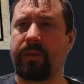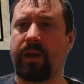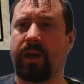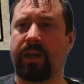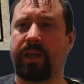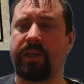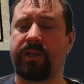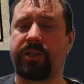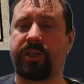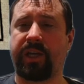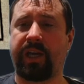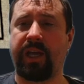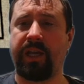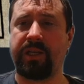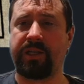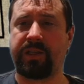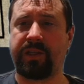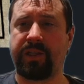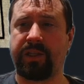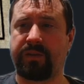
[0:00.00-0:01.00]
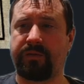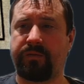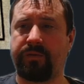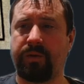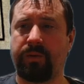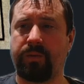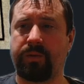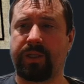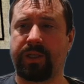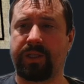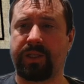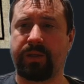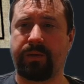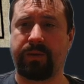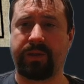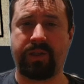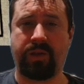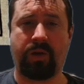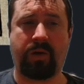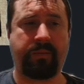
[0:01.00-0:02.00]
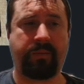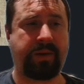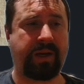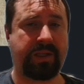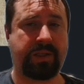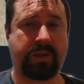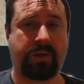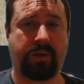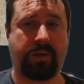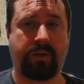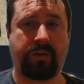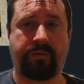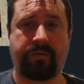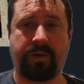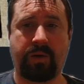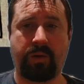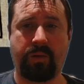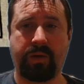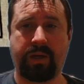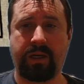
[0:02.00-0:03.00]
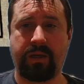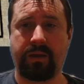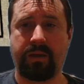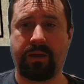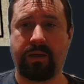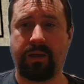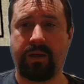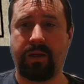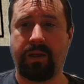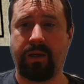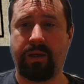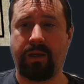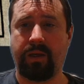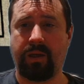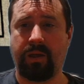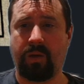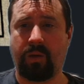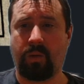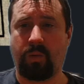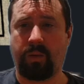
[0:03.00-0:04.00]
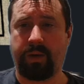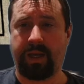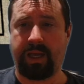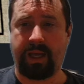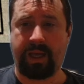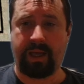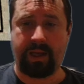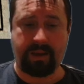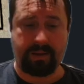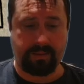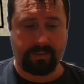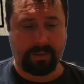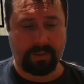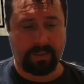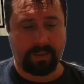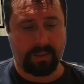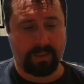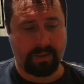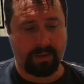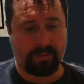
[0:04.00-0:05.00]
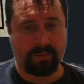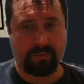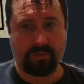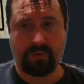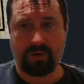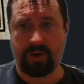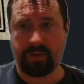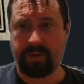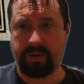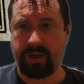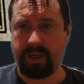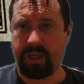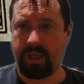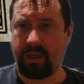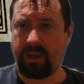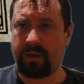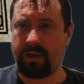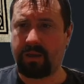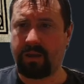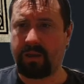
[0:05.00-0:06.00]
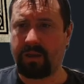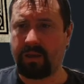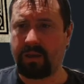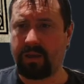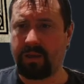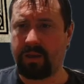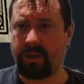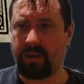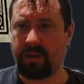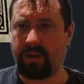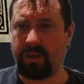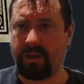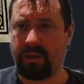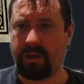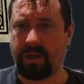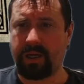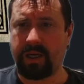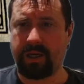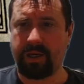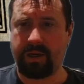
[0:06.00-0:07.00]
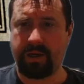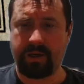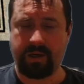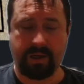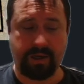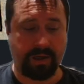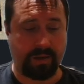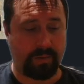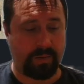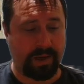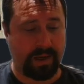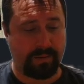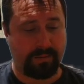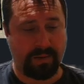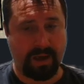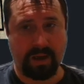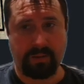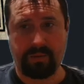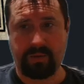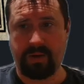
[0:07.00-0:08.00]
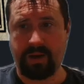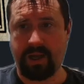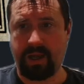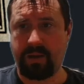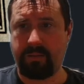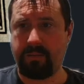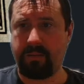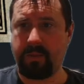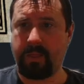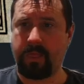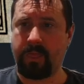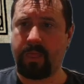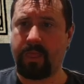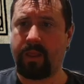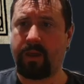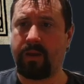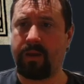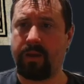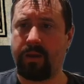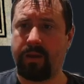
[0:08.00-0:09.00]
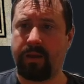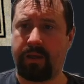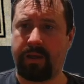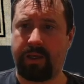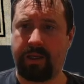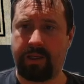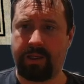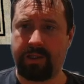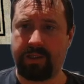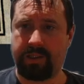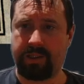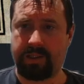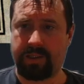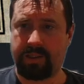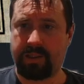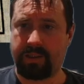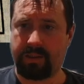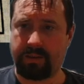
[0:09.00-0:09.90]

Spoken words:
I could change this filter so it's not based on the folder where property, no, where map name is